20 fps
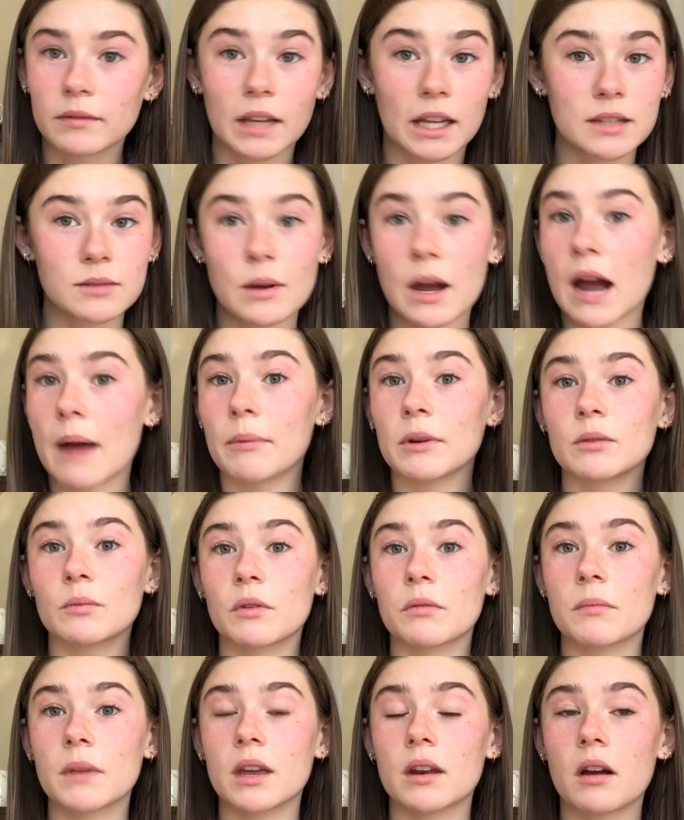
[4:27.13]
That's what happened
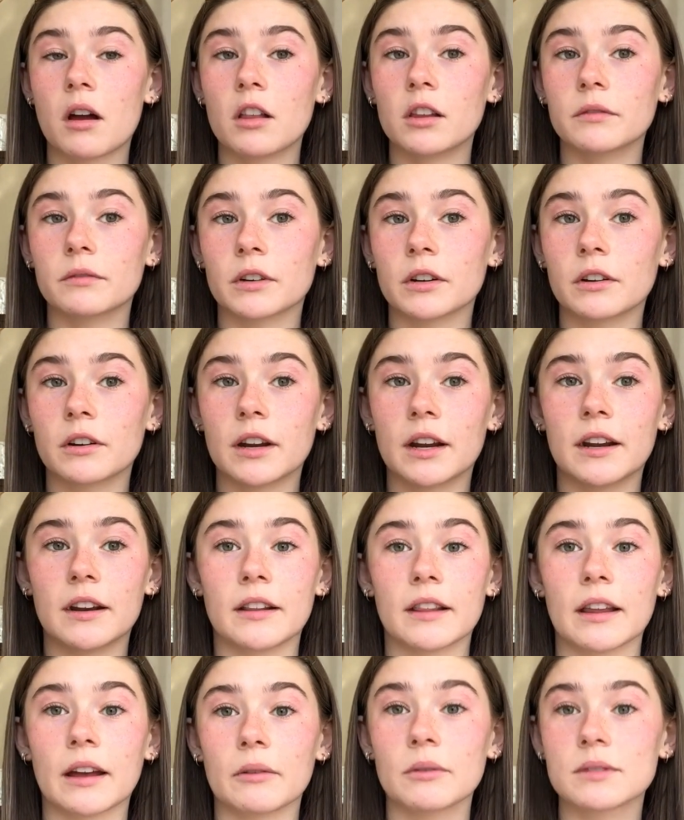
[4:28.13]
with me and Oliver,
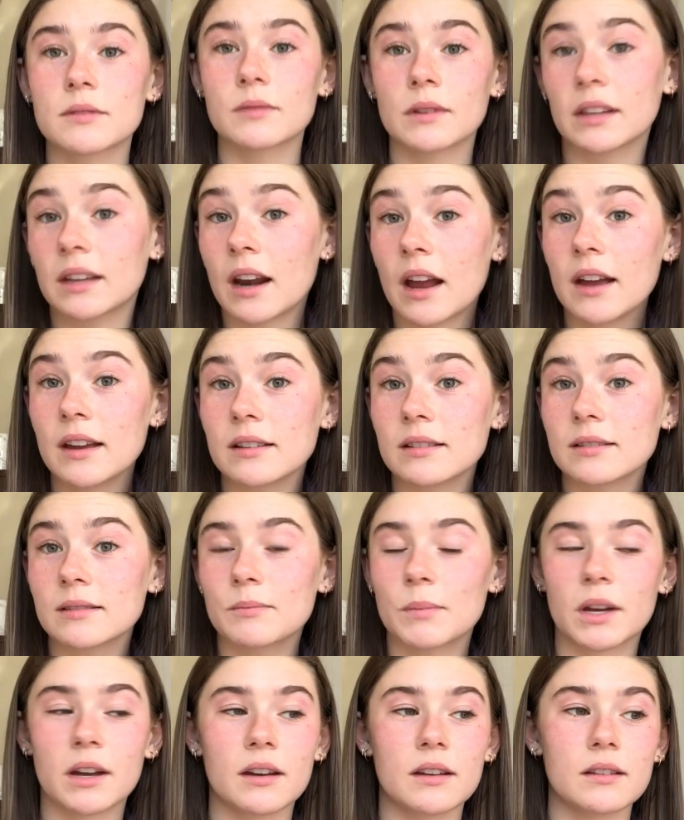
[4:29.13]
and that was really nice
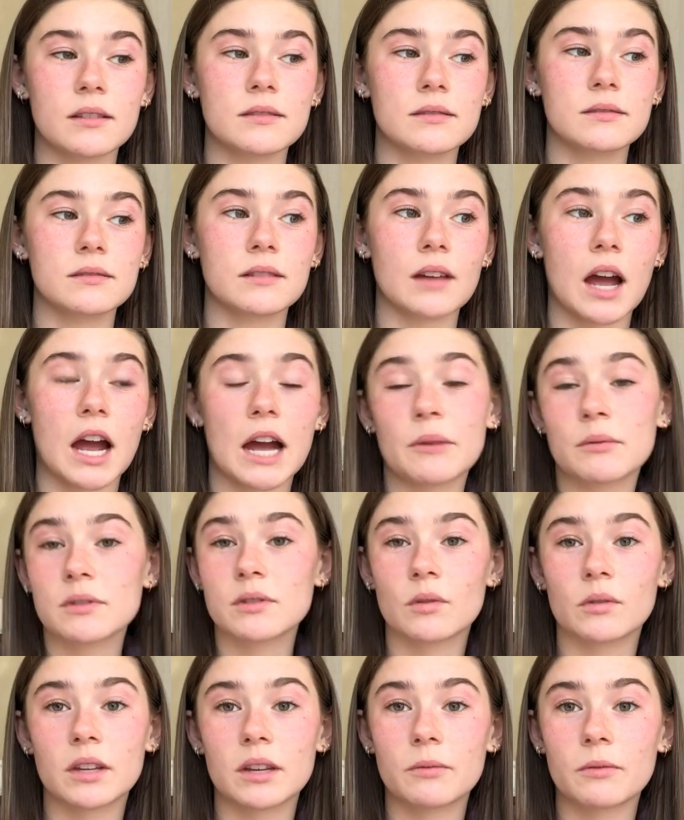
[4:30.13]
because I was
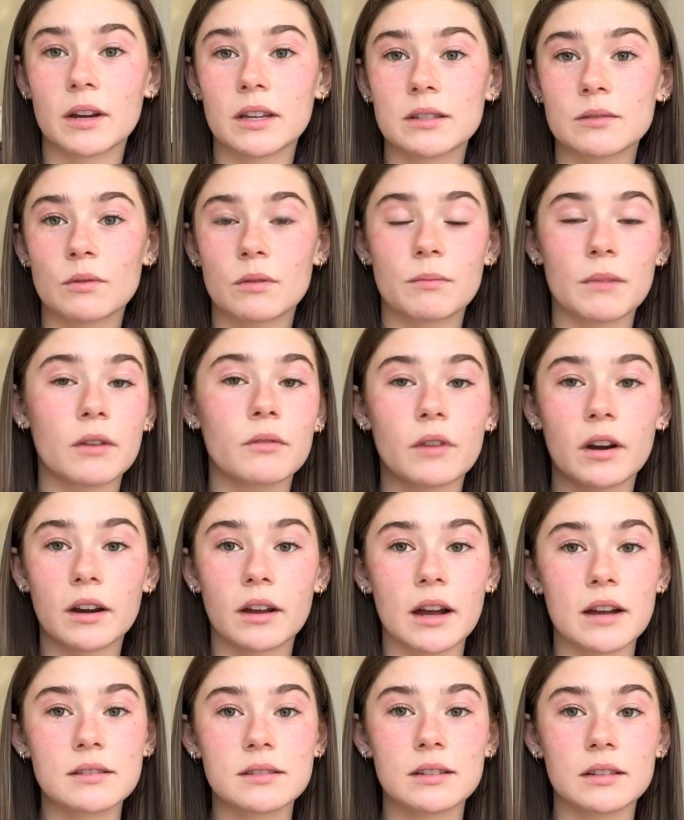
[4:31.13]
only friends with my friend
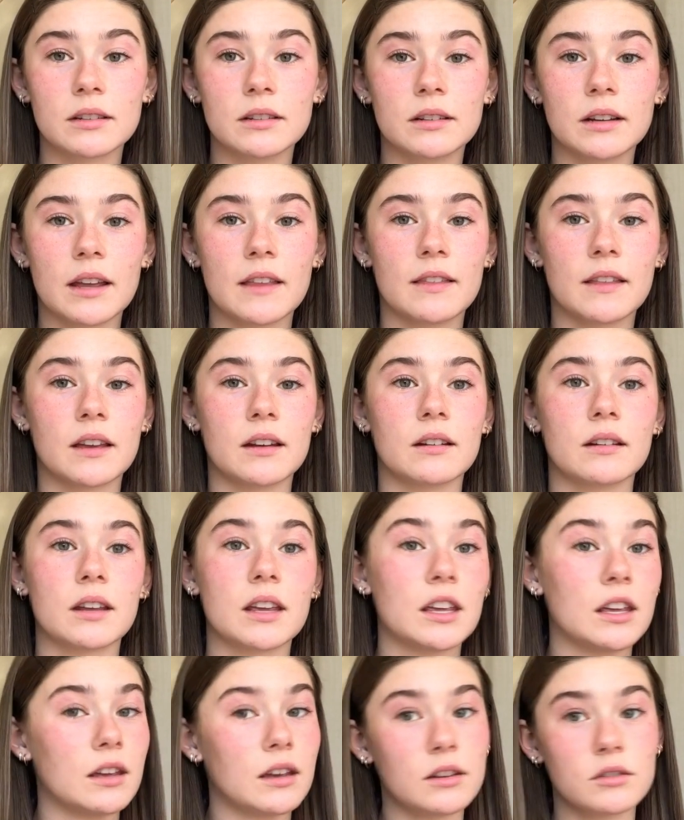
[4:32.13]
Augustin, and then
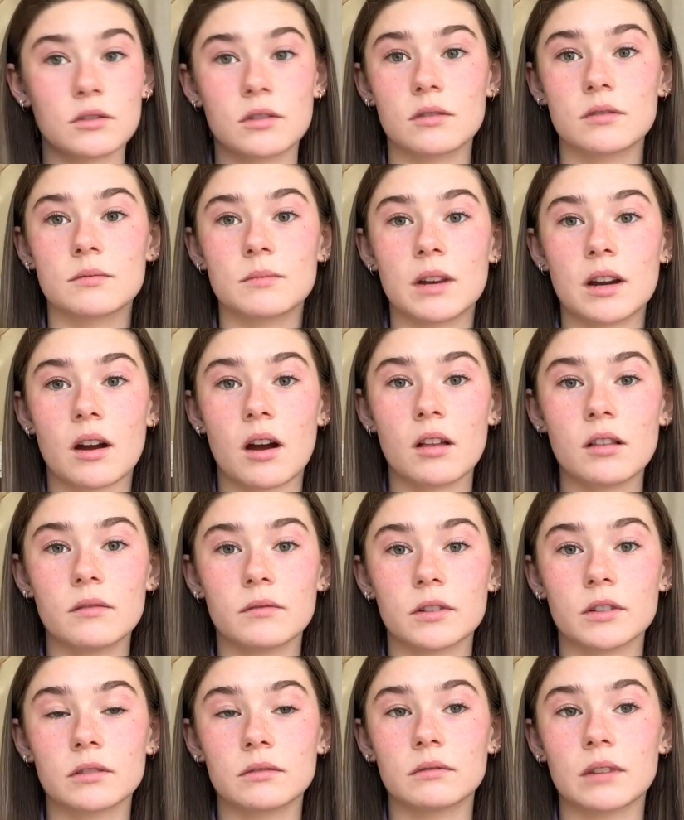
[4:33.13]
he introduced me to
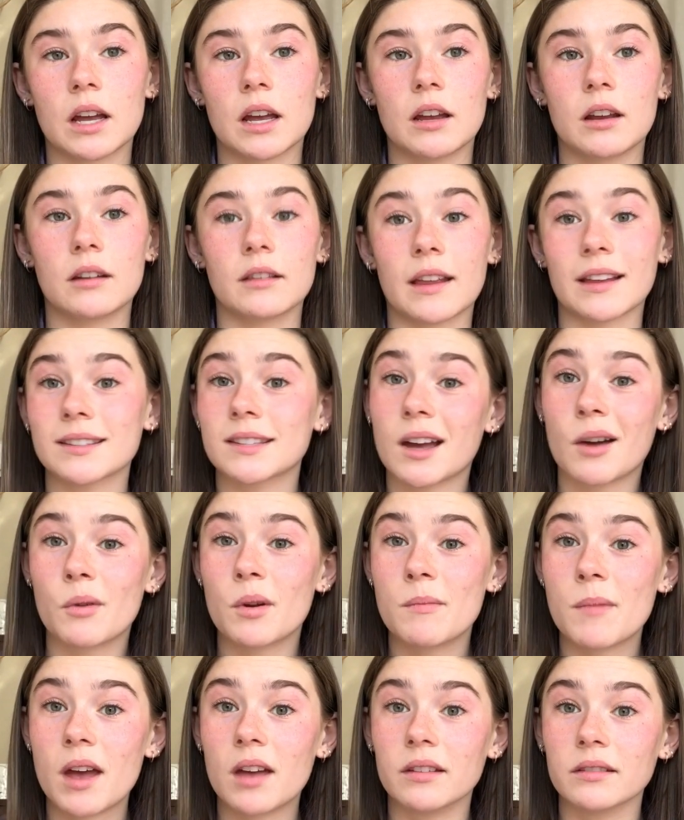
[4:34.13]
Oliver, and that's how
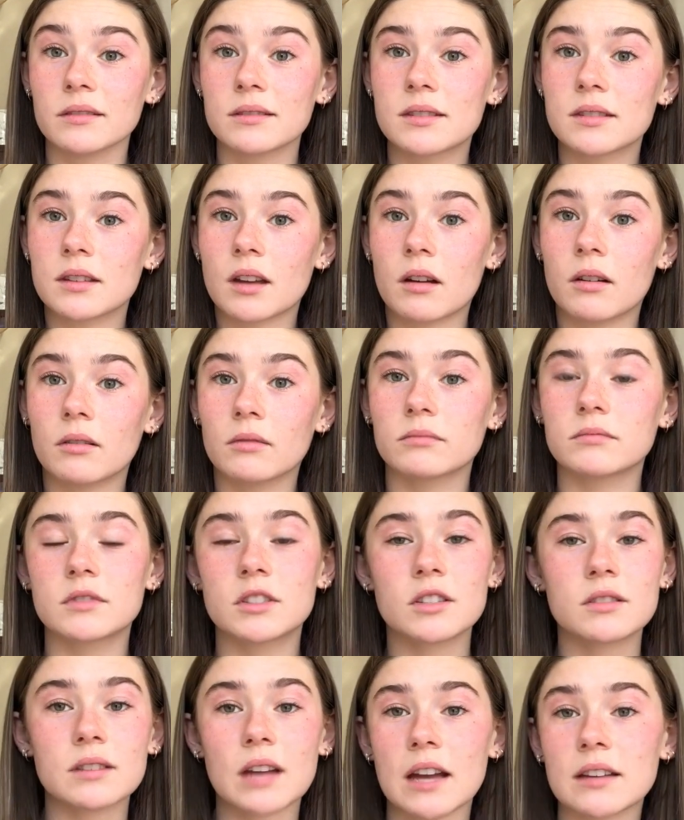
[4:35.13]
we met. So
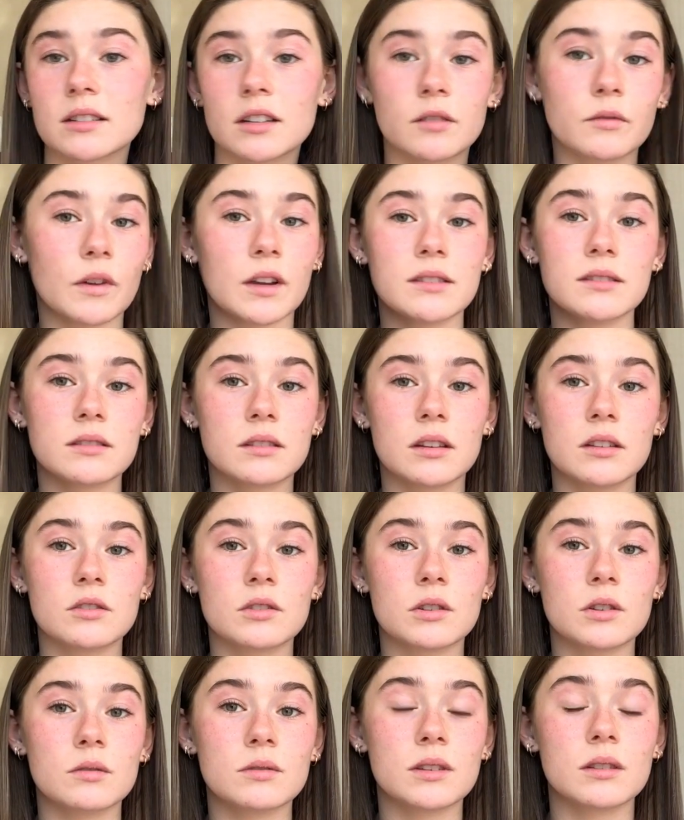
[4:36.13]
just ask your friends to
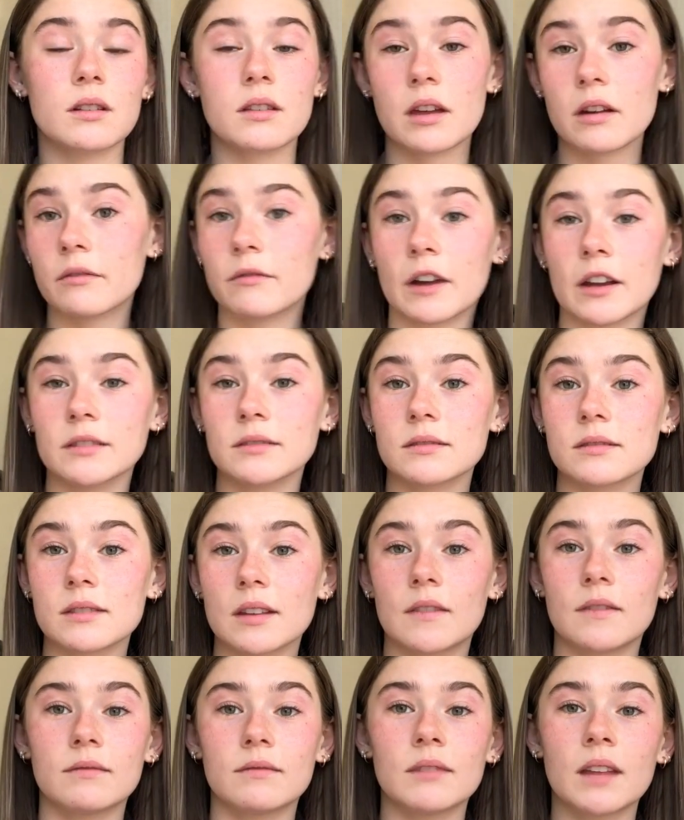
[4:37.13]
introduce you to their friends,
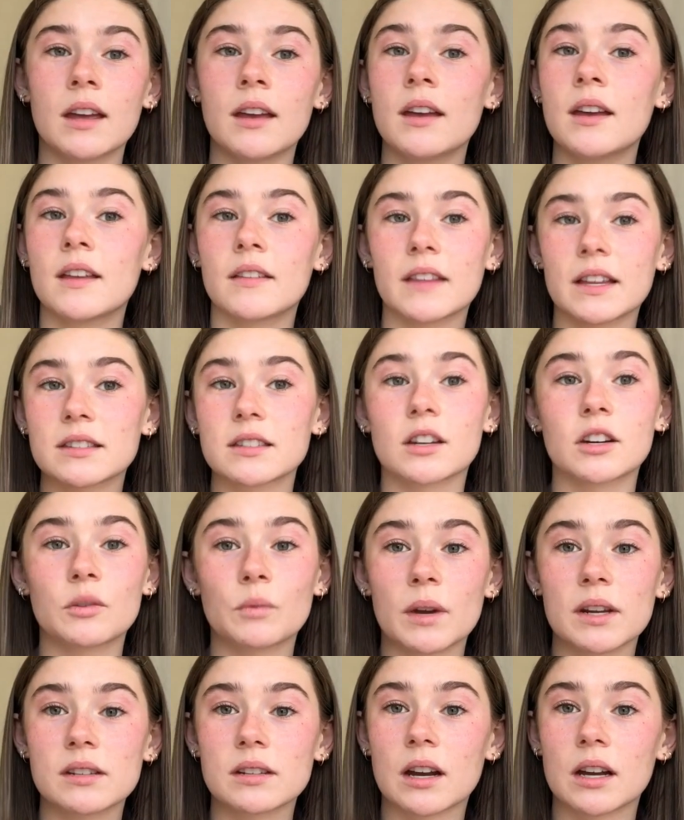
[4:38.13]
and that's a good
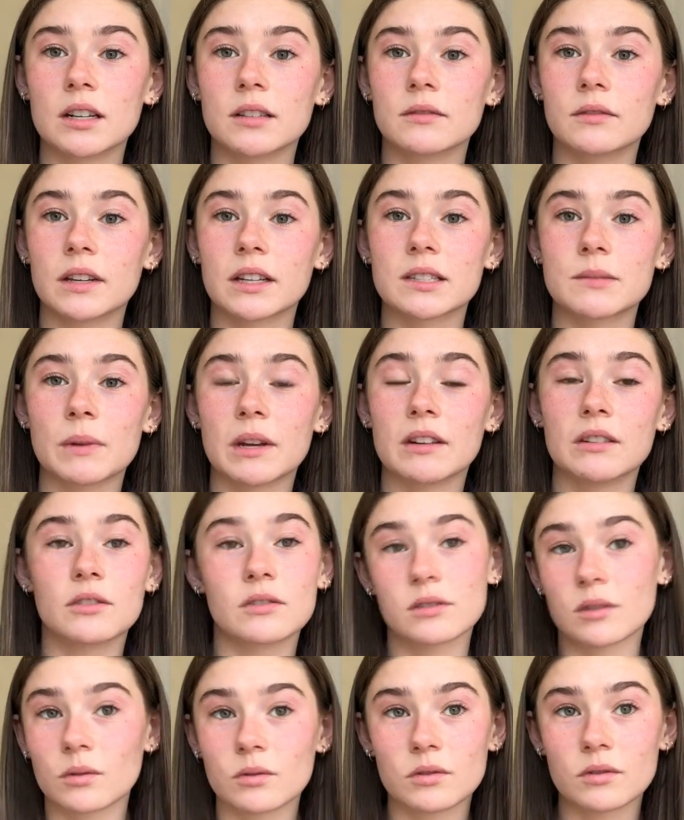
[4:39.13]
way to kind of expand your
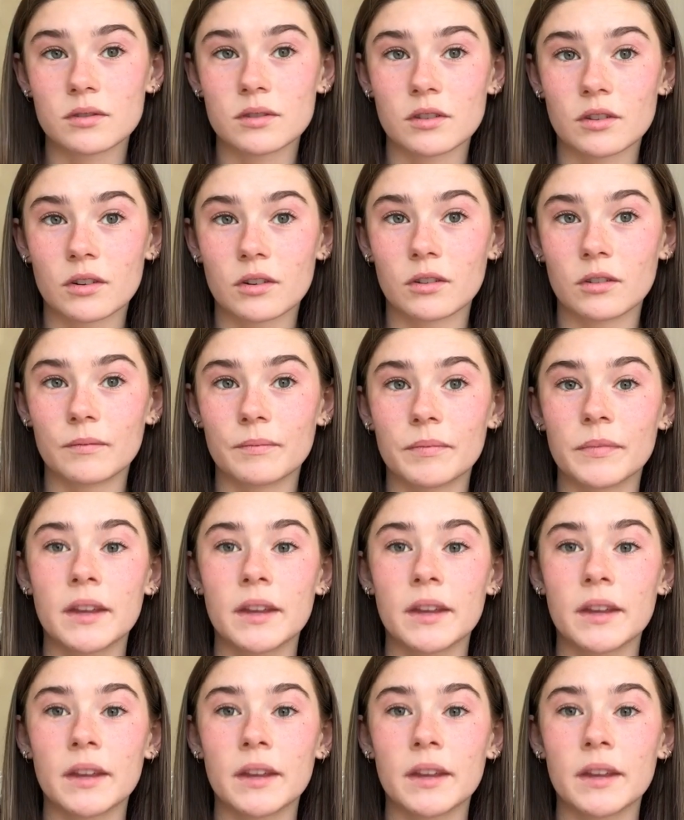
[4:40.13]
social circle.